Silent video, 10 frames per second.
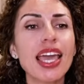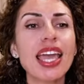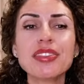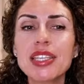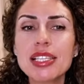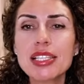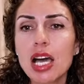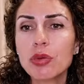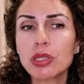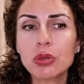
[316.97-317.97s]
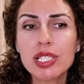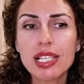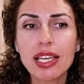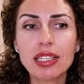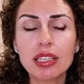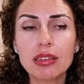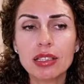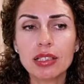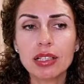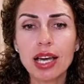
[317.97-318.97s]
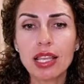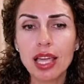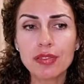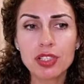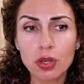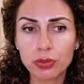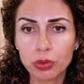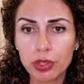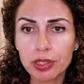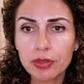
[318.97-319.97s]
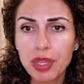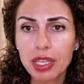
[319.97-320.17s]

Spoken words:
And this is how it looks like in the Alive software.